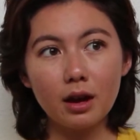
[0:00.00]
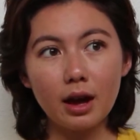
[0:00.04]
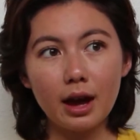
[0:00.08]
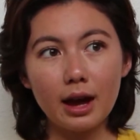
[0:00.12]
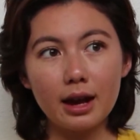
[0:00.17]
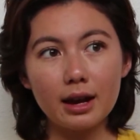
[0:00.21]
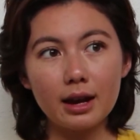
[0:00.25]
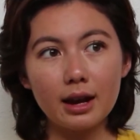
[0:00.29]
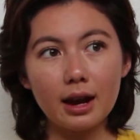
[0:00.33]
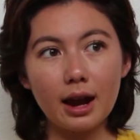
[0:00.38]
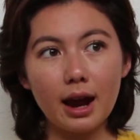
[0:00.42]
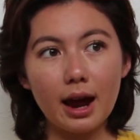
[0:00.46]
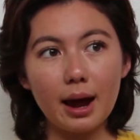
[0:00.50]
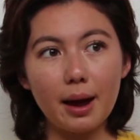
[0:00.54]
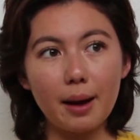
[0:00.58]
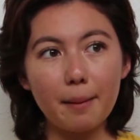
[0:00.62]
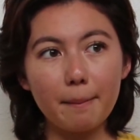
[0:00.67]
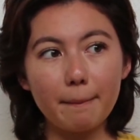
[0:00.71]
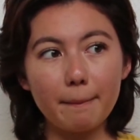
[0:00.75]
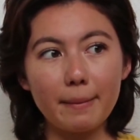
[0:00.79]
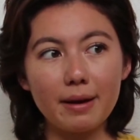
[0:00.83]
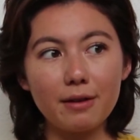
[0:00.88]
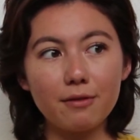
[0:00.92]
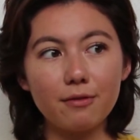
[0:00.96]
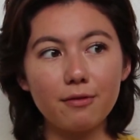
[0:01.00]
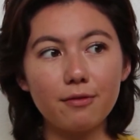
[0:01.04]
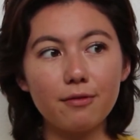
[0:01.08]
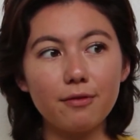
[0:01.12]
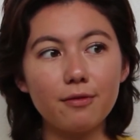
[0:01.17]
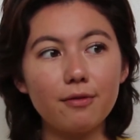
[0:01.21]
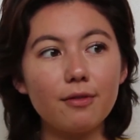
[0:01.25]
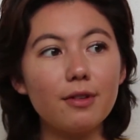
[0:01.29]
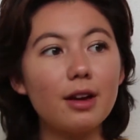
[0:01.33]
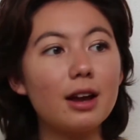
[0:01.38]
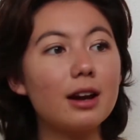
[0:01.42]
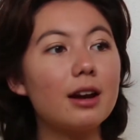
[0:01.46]
And my
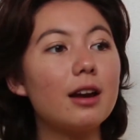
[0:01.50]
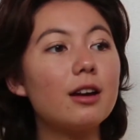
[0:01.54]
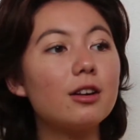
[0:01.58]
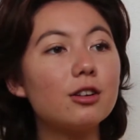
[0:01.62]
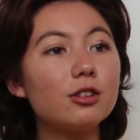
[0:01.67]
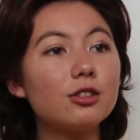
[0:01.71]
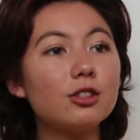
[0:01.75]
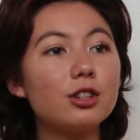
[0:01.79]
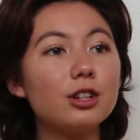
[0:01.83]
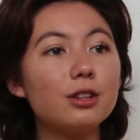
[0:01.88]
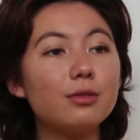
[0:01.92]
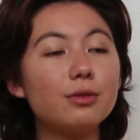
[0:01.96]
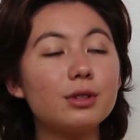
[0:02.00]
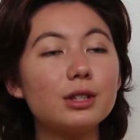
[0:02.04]
energy